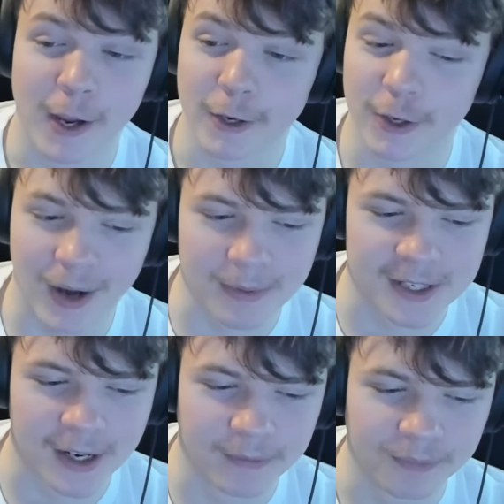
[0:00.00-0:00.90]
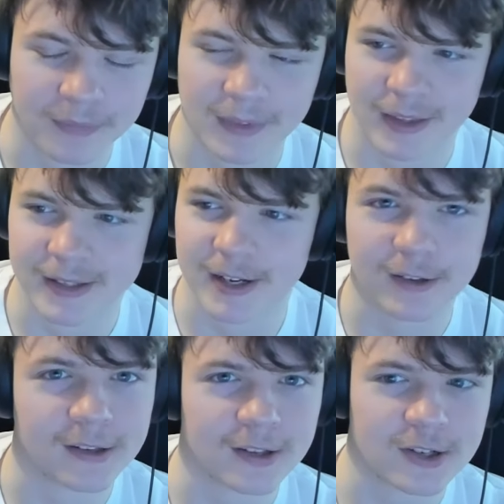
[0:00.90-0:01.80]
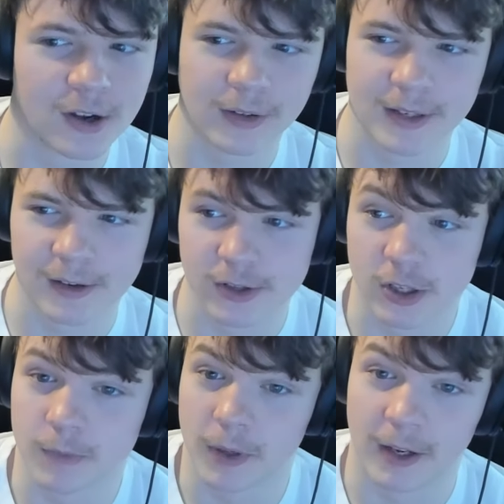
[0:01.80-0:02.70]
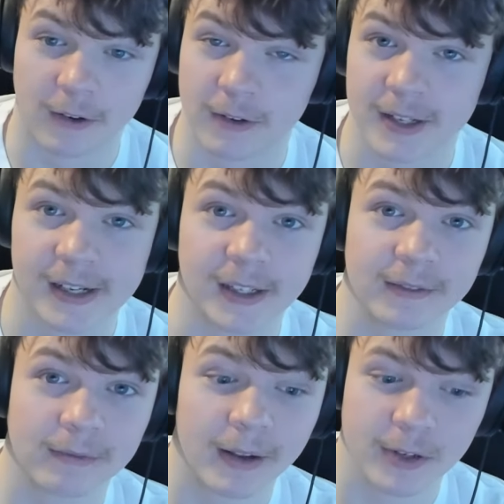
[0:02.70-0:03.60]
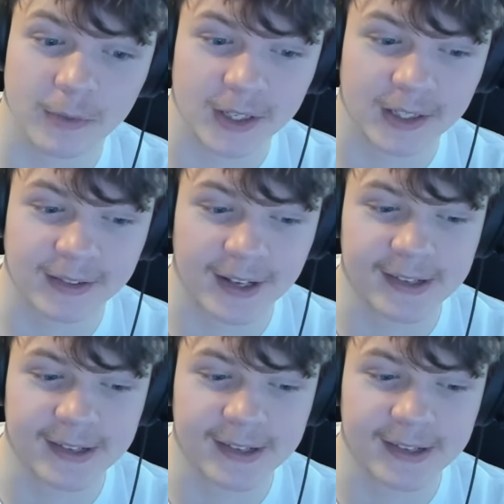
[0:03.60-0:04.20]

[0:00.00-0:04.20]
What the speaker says: good episode. Seriously, the show continues to just be entertaining every week. That